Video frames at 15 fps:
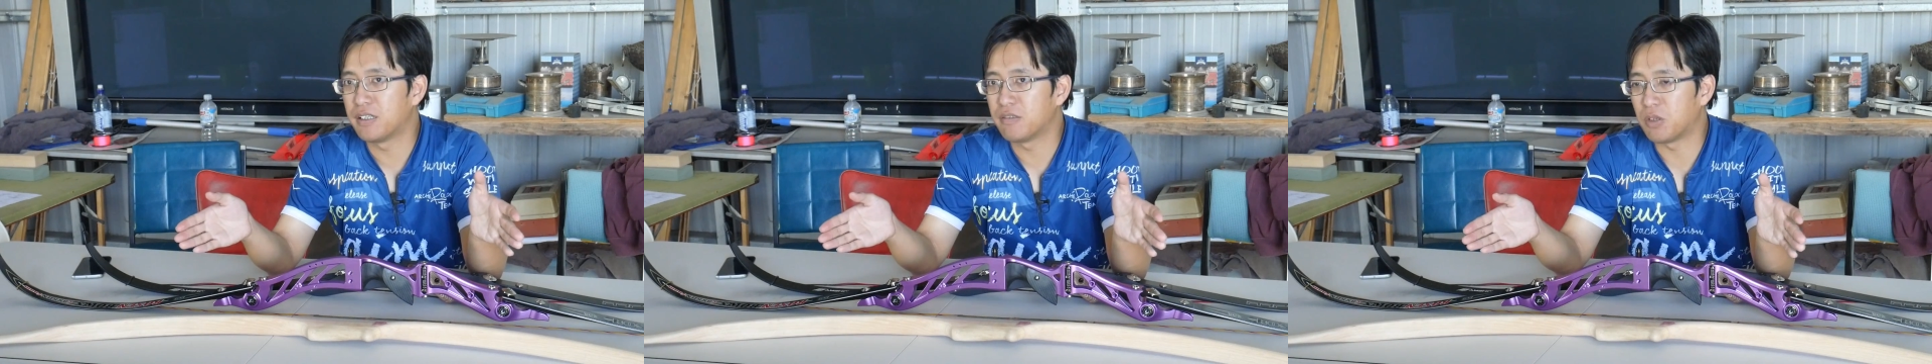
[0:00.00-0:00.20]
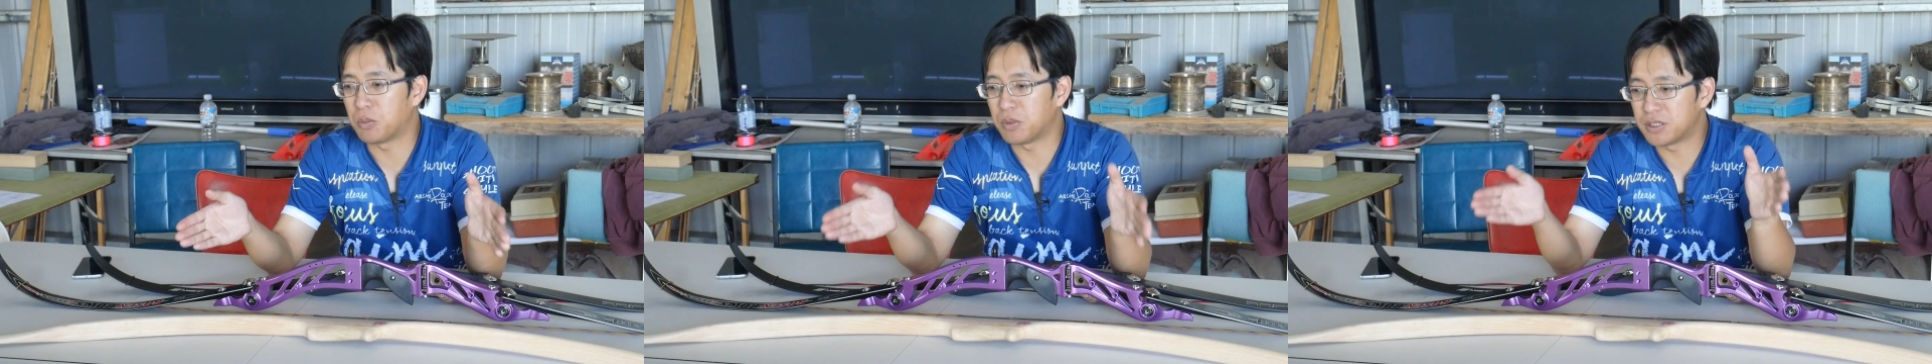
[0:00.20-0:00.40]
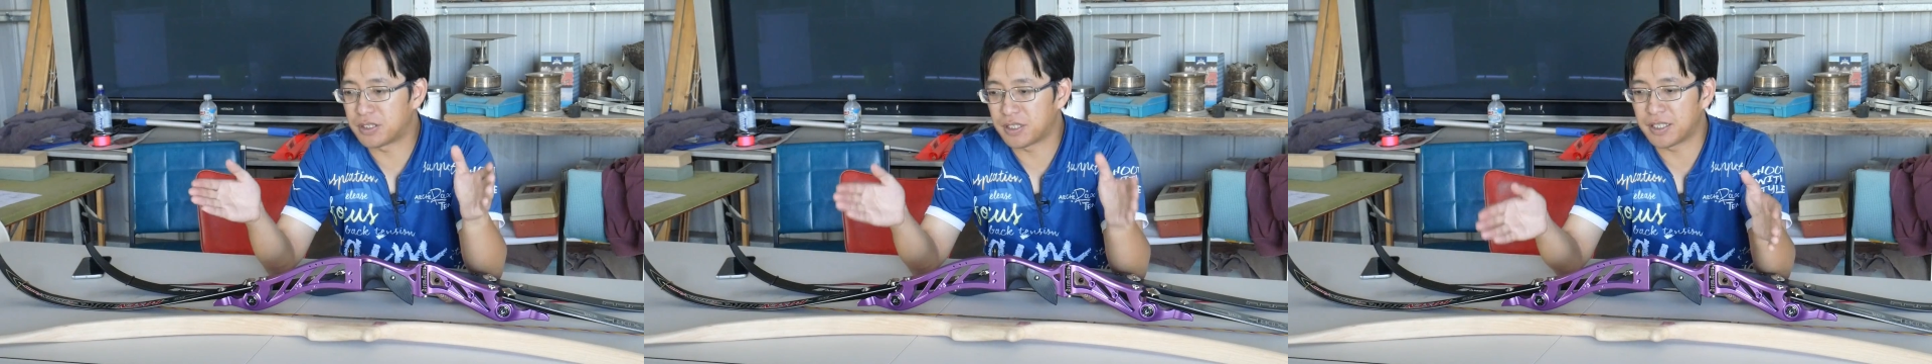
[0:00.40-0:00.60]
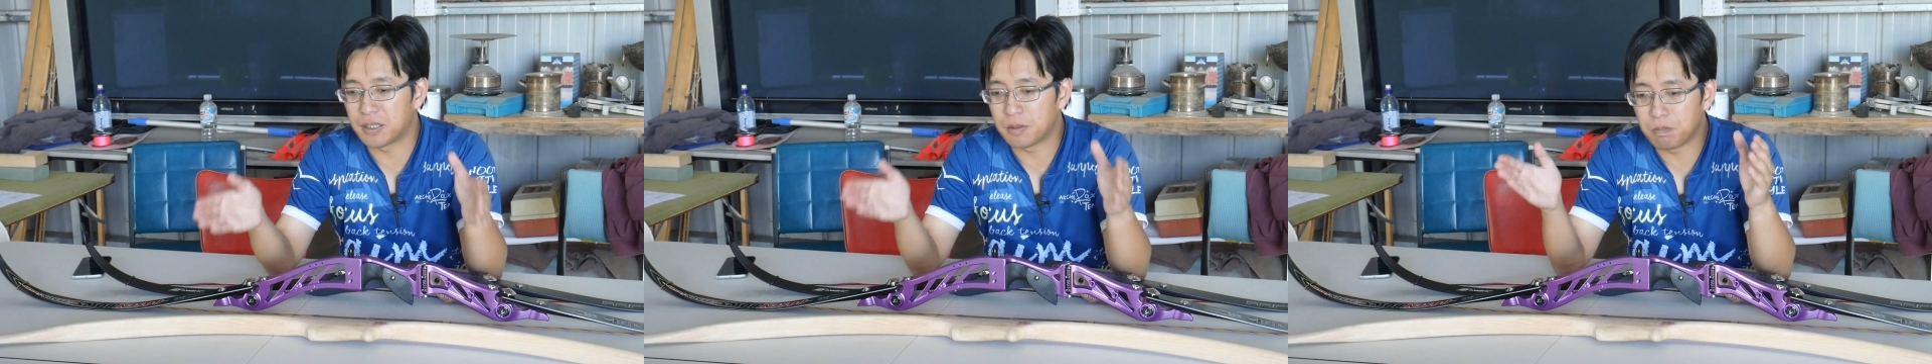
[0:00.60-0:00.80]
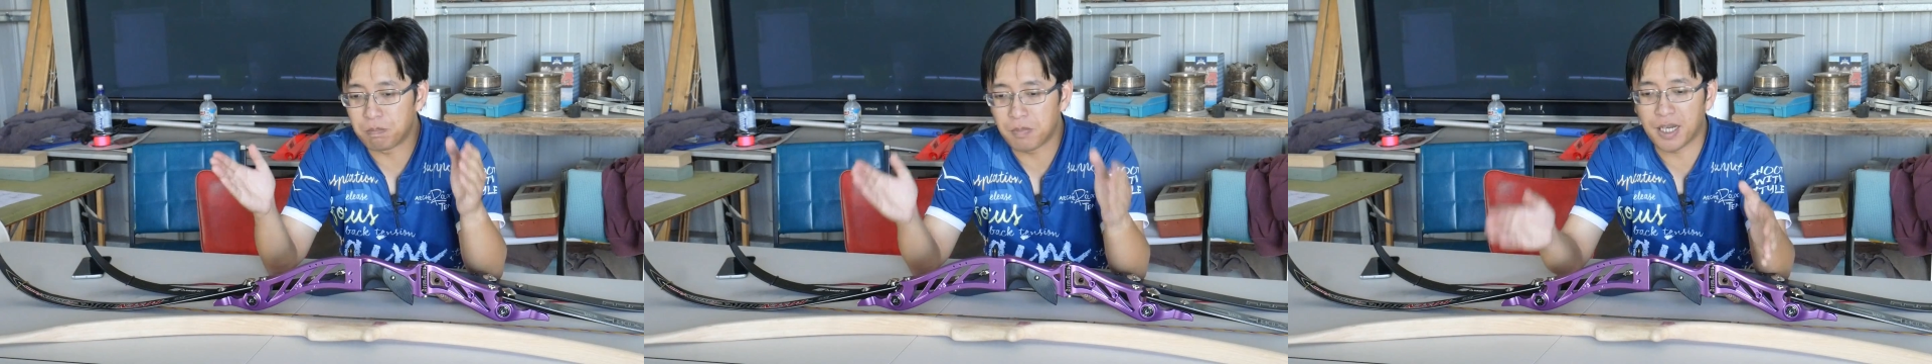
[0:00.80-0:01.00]
when we see
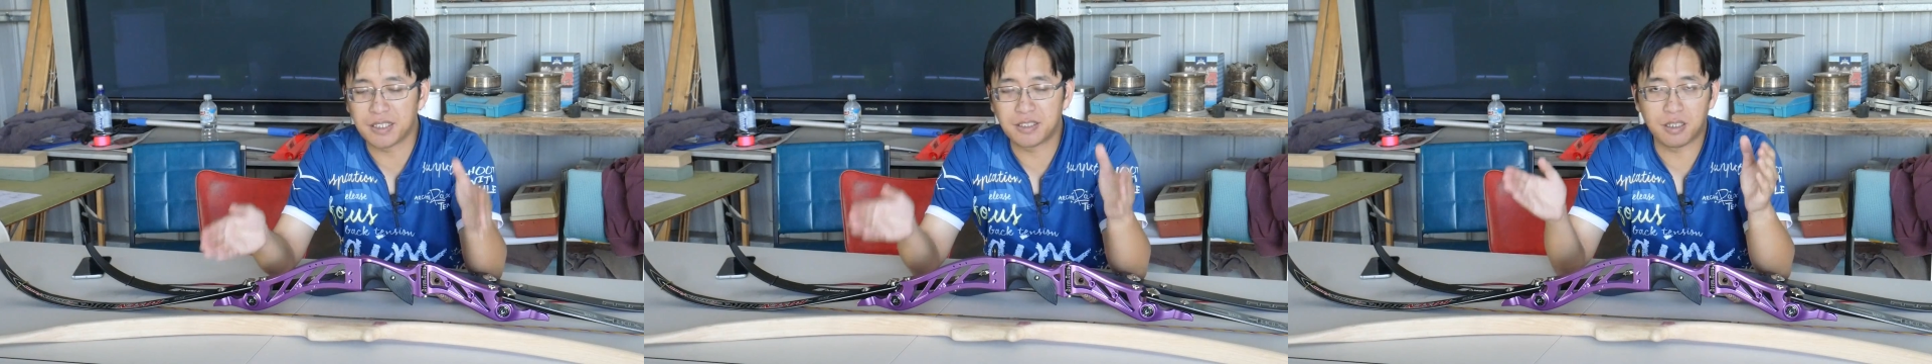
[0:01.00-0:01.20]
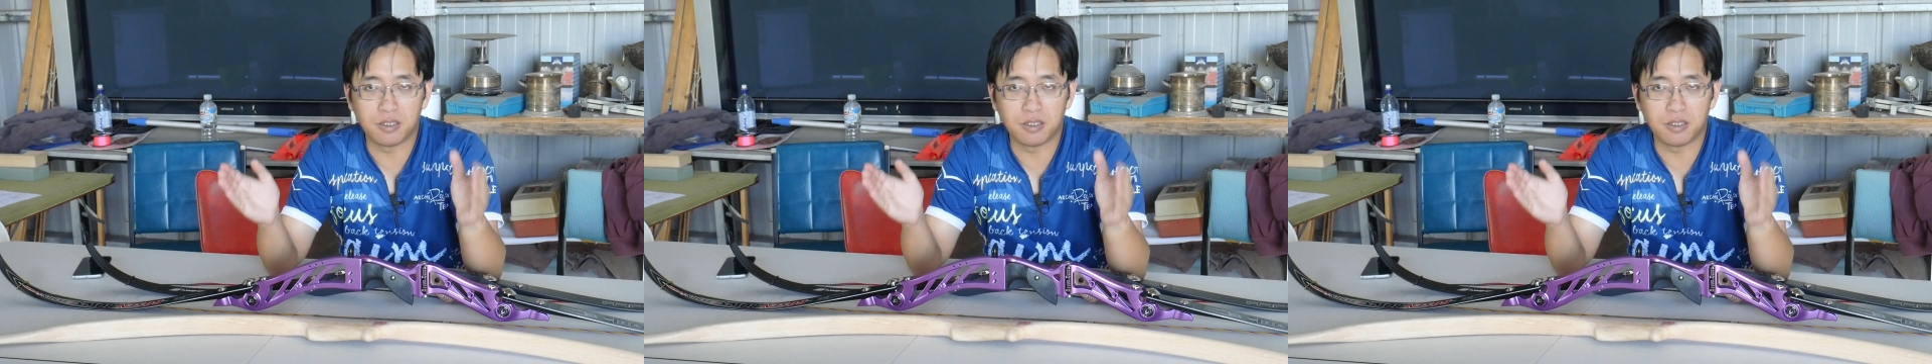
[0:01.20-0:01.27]
the mass